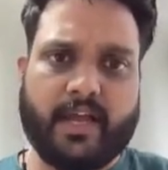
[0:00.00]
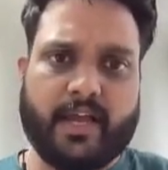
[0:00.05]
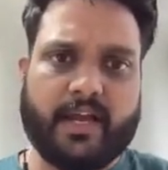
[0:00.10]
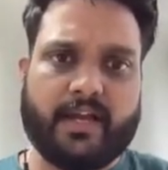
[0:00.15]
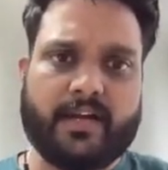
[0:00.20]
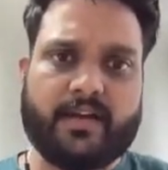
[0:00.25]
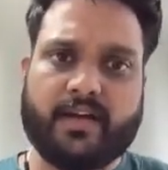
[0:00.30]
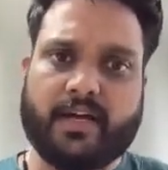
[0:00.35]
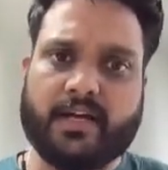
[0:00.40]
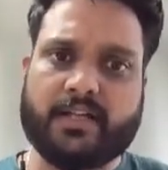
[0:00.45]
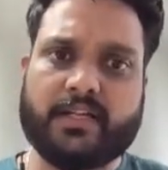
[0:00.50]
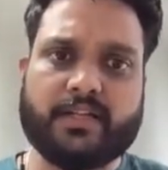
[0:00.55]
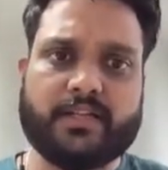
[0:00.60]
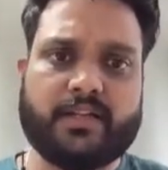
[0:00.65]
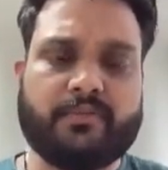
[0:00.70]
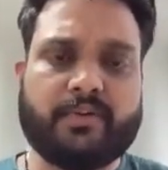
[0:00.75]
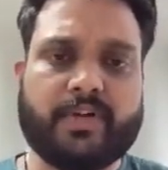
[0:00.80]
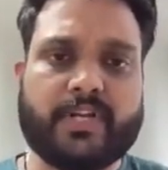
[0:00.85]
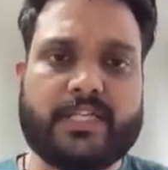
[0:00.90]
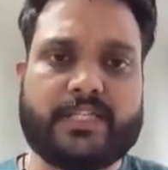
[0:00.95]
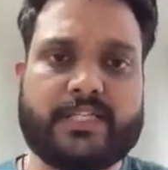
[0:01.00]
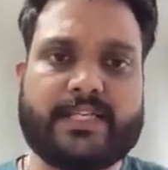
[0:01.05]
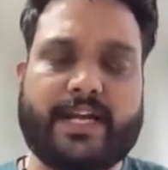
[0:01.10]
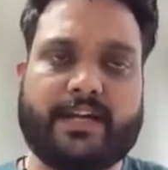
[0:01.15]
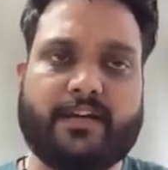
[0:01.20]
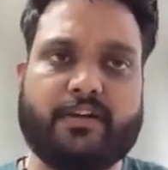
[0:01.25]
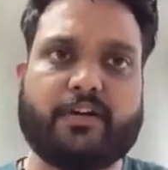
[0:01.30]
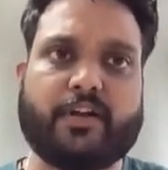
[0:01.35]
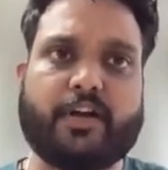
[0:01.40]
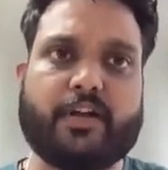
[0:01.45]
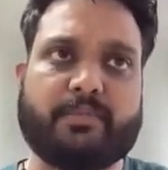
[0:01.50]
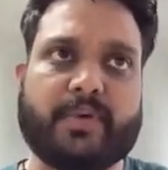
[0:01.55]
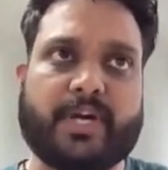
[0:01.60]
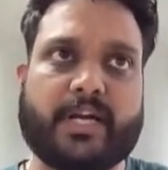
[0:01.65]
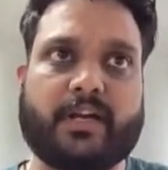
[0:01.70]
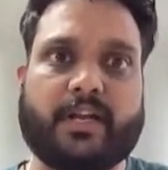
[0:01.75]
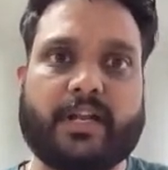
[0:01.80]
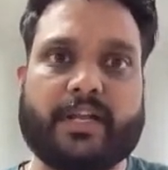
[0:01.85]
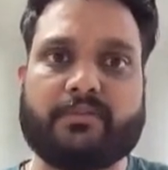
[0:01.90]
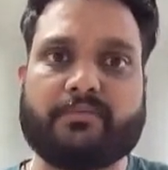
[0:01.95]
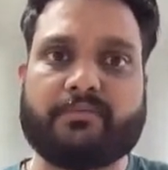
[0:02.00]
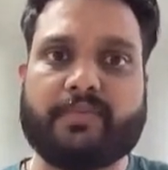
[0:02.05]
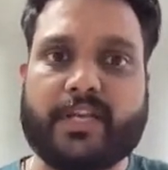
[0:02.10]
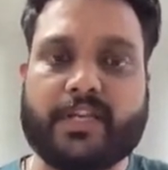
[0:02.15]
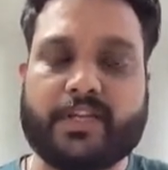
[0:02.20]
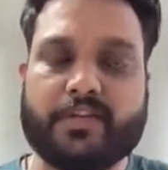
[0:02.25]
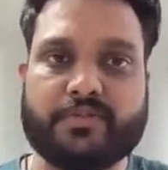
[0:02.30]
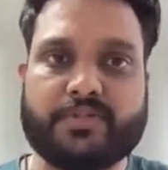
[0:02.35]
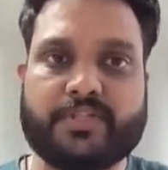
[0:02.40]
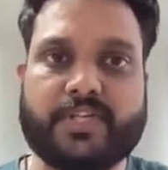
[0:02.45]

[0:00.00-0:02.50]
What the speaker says: And another one is data on demand, like when